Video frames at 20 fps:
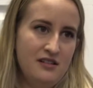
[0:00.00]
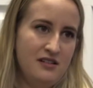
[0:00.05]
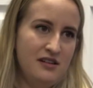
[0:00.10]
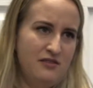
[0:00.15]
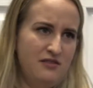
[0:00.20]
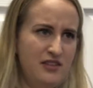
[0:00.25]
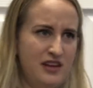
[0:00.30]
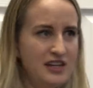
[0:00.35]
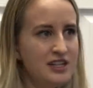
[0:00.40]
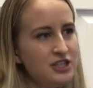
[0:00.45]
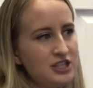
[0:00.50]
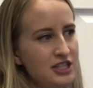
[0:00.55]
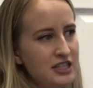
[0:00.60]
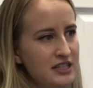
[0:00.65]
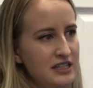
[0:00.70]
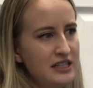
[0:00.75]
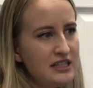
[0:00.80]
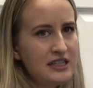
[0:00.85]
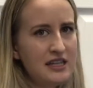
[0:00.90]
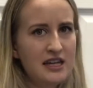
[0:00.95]

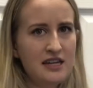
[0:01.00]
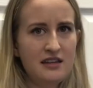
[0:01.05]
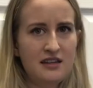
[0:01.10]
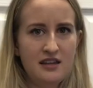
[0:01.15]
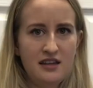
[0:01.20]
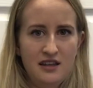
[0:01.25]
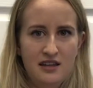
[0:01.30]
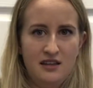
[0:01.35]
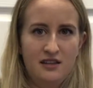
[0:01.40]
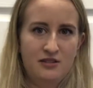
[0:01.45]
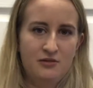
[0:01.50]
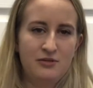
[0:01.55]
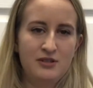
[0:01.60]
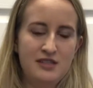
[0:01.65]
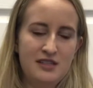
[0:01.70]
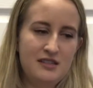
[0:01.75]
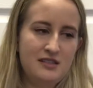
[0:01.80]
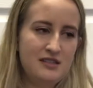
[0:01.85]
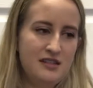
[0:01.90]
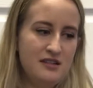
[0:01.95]
invasion and then the
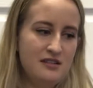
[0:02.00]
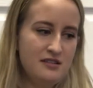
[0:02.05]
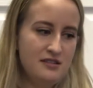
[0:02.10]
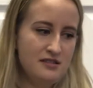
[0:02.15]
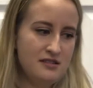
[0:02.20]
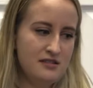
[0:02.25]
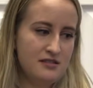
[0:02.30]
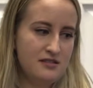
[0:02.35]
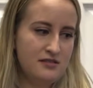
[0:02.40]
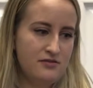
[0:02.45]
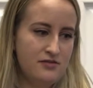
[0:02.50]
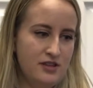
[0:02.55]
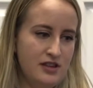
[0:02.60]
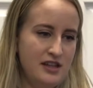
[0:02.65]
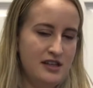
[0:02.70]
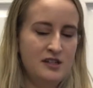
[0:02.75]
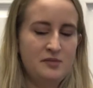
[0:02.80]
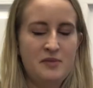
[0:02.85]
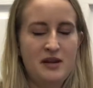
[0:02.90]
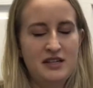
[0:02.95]
resistance for
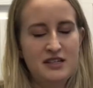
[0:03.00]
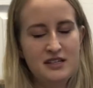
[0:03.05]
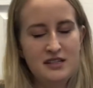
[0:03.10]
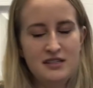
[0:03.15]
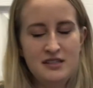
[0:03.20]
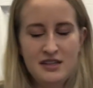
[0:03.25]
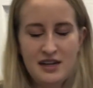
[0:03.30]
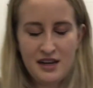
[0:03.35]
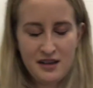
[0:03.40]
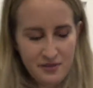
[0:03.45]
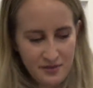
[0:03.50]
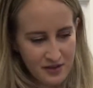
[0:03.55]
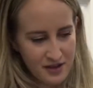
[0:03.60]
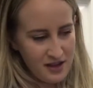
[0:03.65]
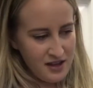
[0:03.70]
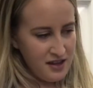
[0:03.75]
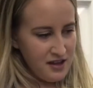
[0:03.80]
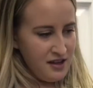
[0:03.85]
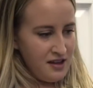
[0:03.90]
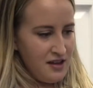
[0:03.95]
the Independence Day.
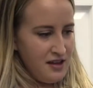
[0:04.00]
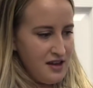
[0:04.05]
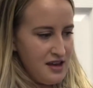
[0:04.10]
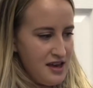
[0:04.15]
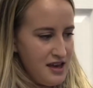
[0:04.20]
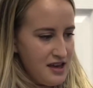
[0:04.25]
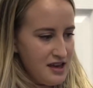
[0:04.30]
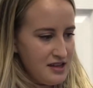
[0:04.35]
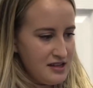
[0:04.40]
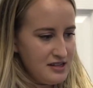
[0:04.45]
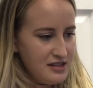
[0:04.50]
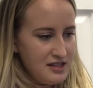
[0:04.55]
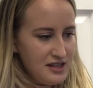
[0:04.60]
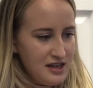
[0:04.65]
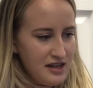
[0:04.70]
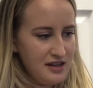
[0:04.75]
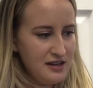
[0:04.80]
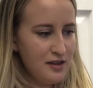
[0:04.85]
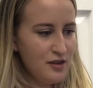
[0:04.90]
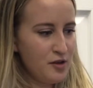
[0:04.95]
And
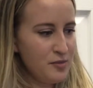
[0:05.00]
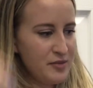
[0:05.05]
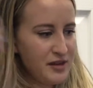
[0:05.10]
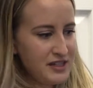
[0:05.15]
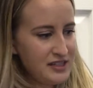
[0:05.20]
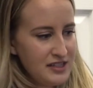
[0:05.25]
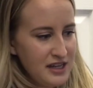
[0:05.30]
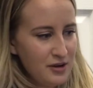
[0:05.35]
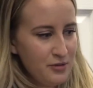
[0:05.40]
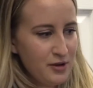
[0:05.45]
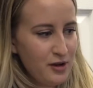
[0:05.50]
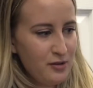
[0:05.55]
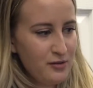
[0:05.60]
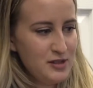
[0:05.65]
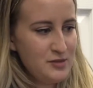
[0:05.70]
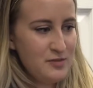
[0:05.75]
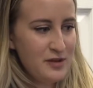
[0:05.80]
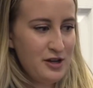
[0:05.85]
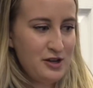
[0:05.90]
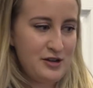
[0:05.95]
another big day would
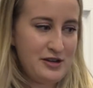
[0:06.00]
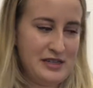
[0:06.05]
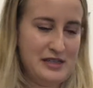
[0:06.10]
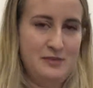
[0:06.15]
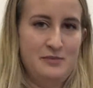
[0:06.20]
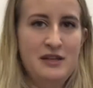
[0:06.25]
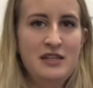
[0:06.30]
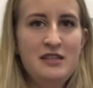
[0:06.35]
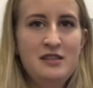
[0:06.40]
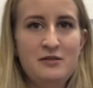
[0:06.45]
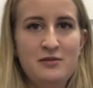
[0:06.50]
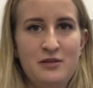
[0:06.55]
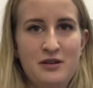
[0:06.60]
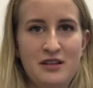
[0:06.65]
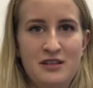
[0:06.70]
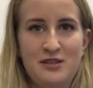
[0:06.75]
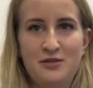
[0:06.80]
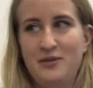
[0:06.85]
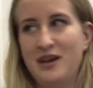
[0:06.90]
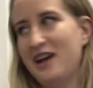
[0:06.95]
always be Christmas.
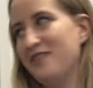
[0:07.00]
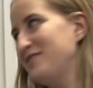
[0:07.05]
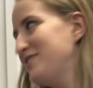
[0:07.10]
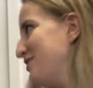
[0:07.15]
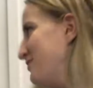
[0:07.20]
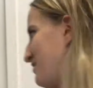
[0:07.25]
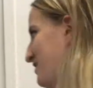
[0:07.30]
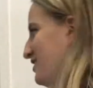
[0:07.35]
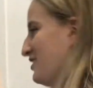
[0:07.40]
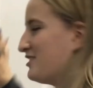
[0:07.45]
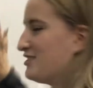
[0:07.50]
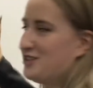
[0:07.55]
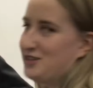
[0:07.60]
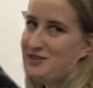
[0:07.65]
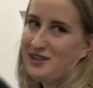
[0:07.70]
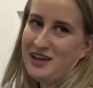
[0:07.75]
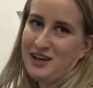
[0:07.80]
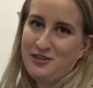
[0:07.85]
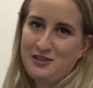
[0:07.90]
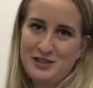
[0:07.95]
So we have stuff in here too,
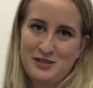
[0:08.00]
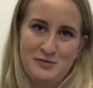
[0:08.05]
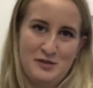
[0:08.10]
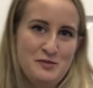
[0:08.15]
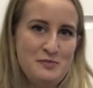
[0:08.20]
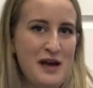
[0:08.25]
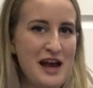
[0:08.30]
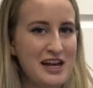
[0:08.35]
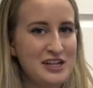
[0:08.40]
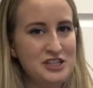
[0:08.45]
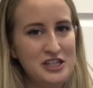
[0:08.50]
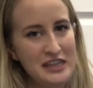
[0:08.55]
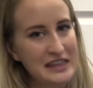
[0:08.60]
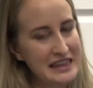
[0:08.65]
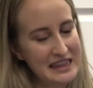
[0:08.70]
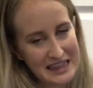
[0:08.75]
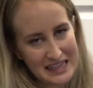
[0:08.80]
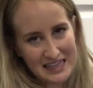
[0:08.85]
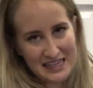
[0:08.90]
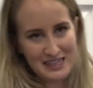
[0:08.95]
like Christmas pageant
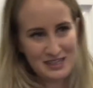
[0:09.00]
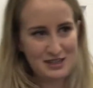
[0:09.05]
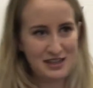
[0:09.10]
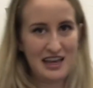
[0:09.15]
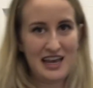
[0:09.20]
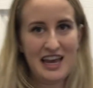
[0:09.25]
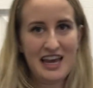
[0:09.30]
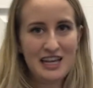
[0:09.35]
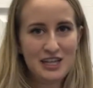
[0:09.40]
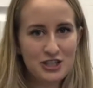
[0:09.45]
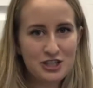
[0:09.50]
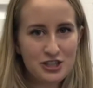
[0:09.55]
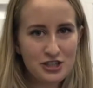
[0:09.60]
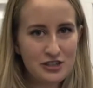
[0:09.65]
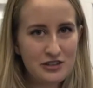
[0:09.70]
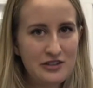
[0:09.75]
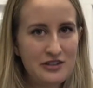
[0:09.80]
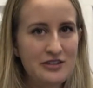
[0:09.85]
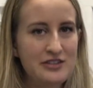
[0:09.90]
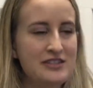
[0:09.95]
things, like
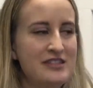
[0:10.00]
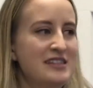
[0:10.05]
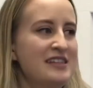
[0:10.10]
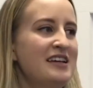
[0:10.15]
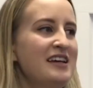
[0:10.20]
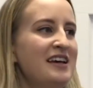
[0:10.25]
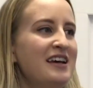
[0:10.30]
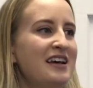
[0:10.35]
angels,